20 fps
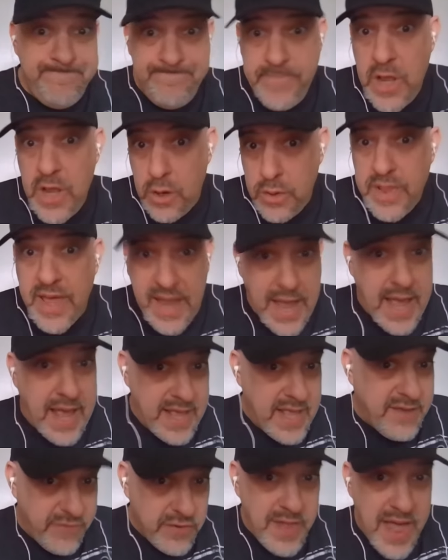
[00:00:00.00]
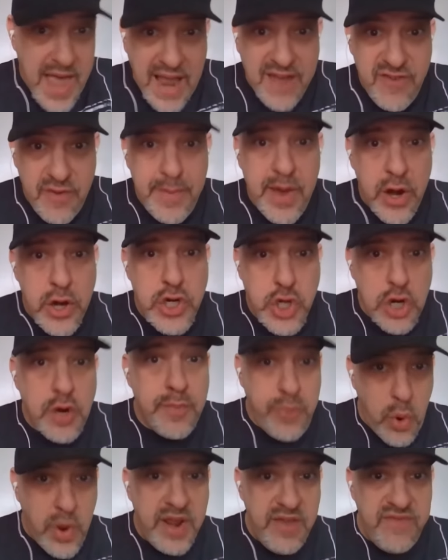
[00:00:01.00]
you know, like, for lack of a better term,
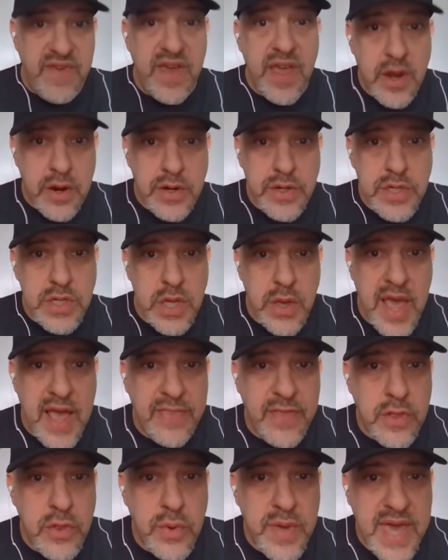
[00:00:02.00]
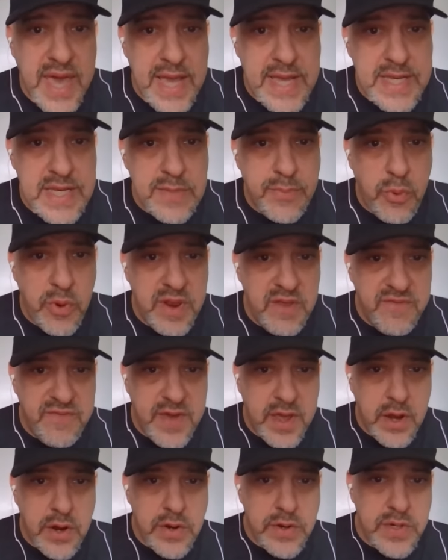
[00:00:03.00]
pointing fingers. You have the Lucchese's pointing
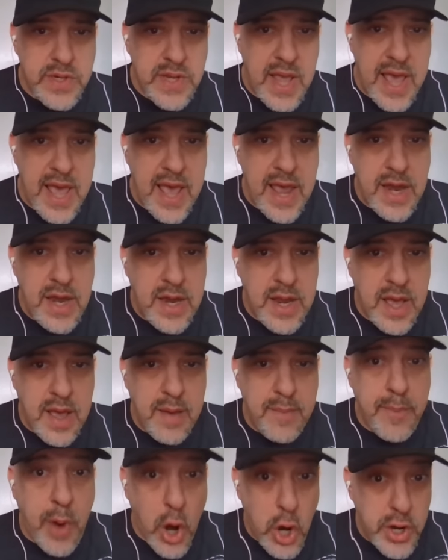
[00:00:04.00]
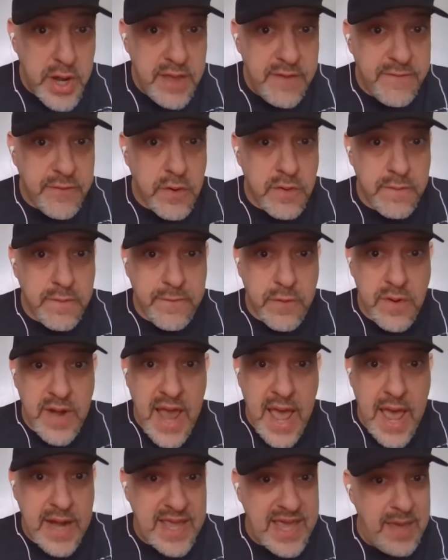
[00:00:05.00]
fingers at Barney for
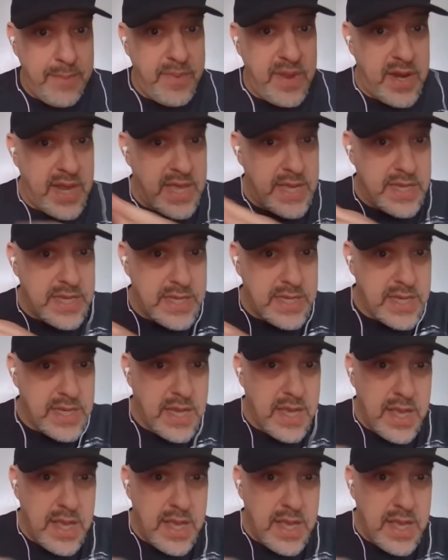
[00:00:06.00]
not keeping his